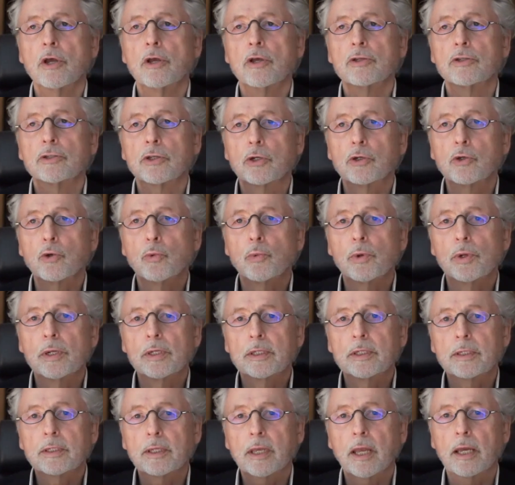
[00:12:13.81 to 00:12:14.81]
So you
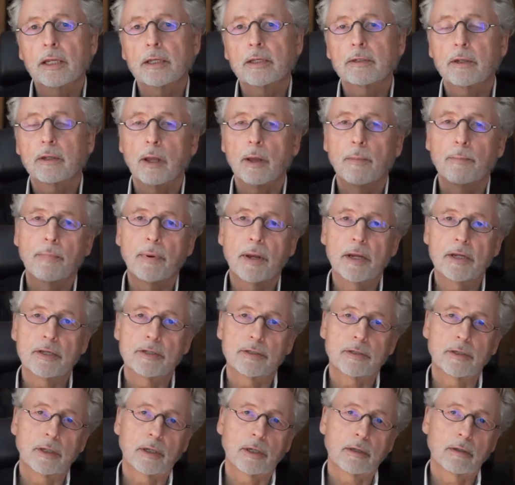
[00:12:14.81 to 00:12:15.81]
will get a
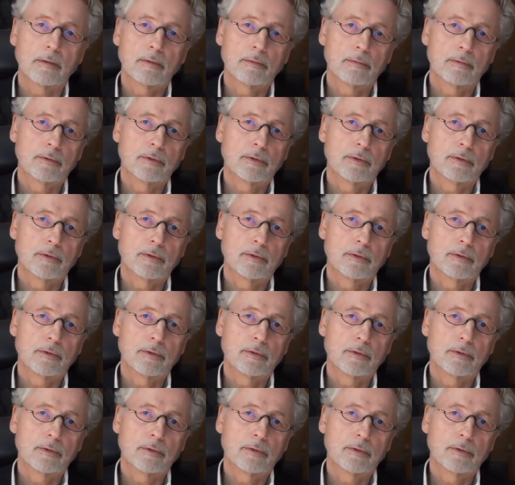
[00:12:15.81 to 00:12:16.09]
basic